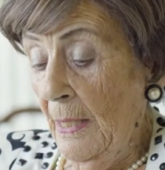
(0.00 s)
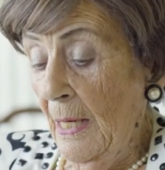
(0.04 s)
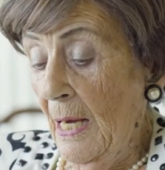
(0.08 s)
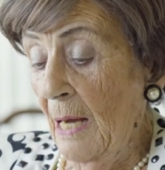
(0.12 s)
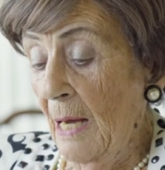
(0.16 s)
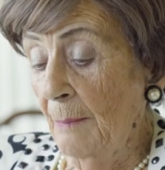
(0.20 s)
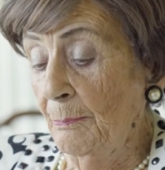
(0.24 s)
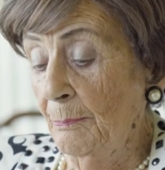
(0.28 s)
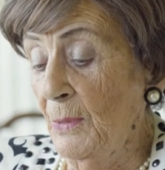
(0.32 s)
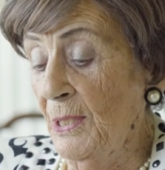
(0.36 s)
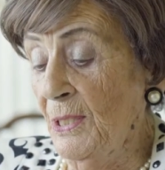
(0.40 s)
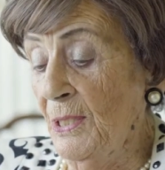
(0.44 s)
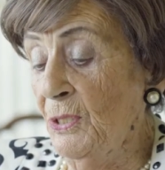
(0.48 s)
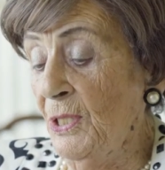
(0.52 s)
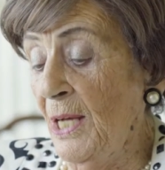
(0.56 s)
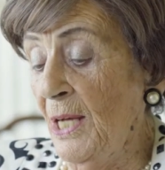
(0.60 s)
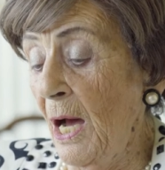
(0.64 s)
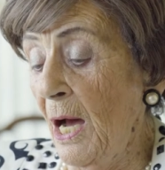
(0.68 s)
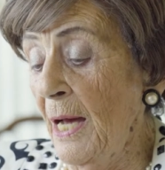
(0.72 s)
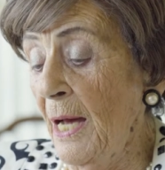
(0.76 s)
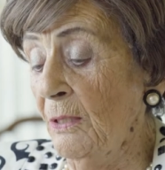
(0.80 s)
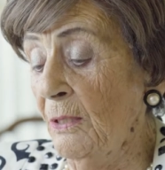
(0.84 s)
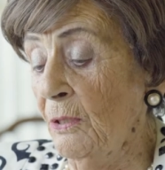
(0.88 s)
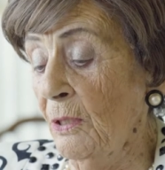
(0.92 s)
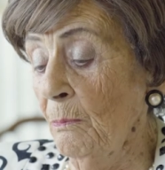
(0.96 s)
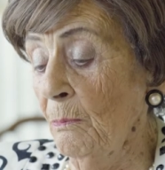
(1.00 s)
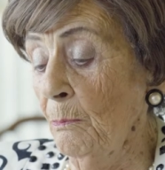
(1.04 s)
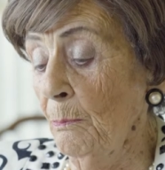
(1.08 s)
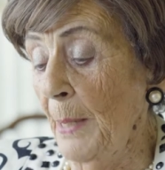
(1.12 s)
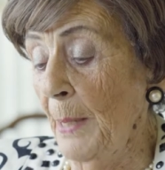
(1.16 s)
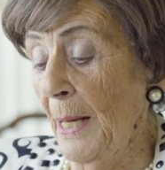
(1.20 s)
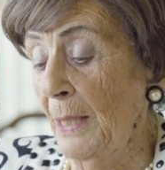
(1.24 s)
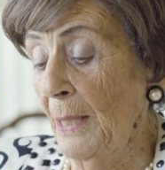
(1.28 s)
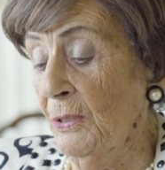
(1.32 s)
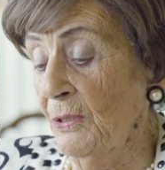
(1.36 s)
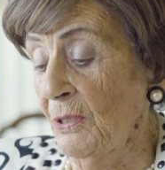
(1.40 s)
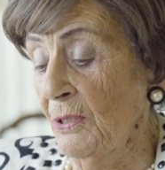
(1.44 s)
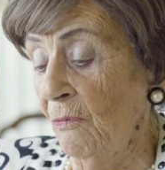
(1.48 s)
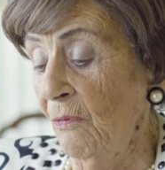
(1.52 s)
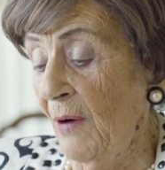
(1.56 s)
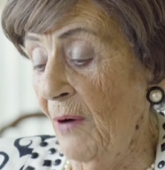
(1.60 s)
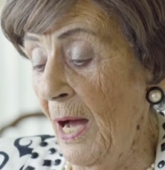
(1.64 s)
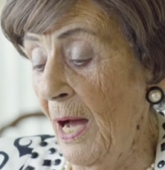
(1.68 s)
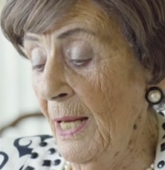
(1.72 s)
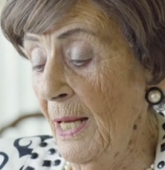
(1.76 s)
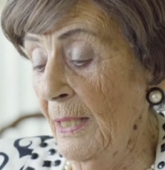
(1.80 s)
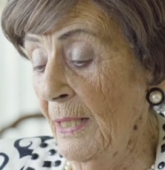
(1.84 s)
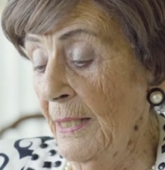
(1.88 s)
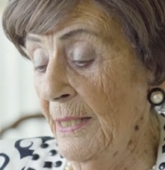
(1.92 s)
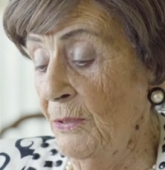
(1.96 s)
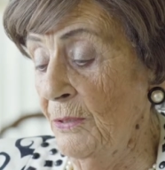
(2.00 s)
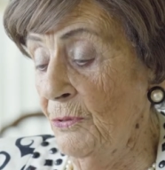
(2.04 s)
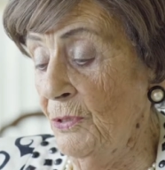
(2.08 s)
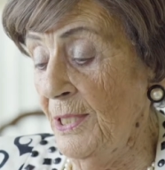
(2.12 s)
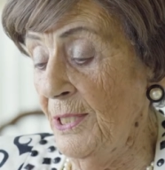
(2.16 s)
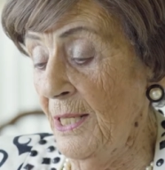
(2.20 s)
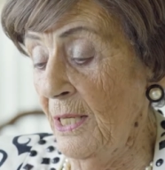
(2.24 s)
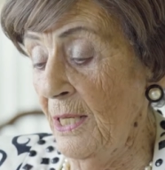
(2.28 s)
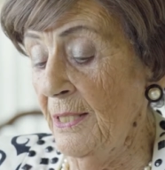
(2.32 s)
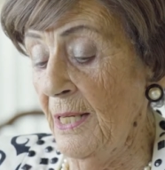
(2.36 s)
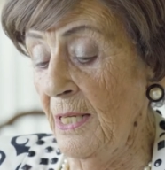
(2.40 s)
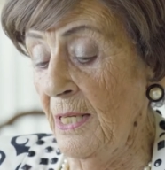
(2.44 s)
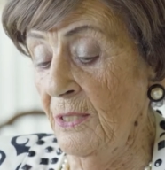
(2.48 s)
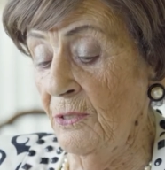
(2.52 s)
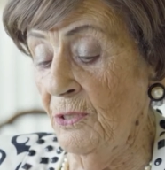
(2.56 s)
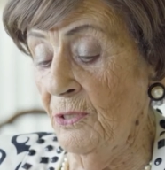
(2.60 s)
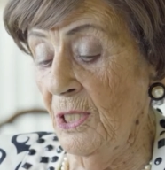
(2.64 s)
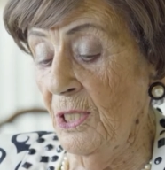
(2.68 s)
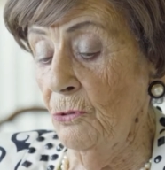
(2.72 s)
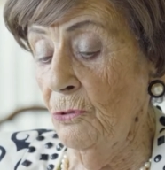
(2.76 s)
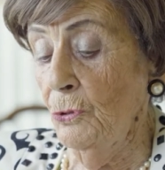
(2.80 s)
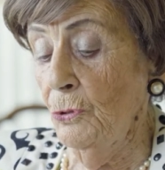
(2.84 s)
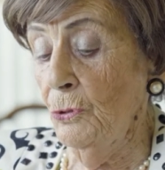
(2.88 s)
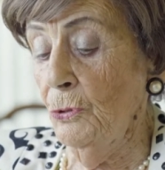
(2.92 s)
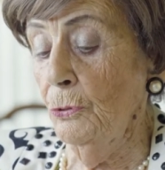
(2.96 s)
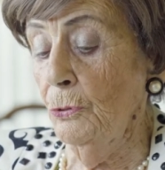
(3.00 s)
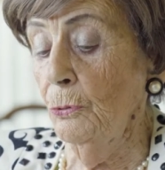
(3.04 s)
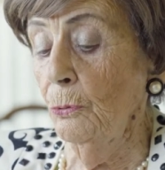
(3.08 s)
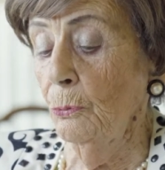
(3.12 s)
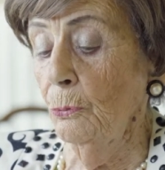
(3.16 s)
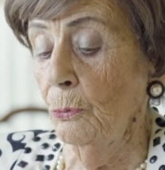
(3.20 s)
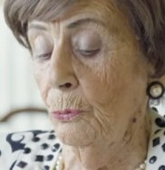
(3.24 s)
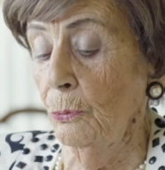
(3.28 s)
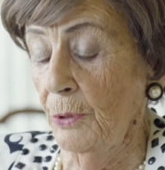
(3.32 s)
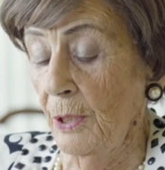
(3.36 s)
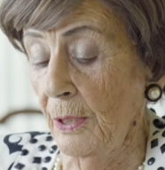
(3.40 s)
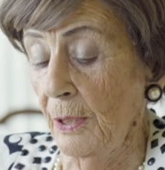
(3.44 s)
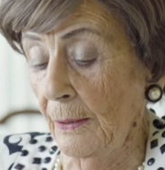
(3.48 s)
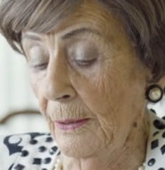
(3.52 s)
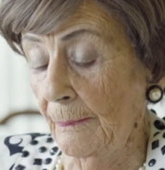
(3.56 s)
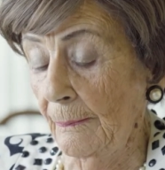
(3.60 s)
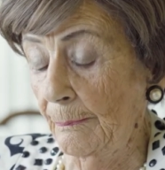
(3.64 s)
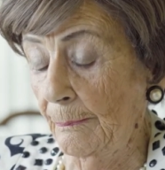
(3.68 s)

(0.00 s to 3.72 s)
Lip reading: I'm disheartened by the violence that has ensued,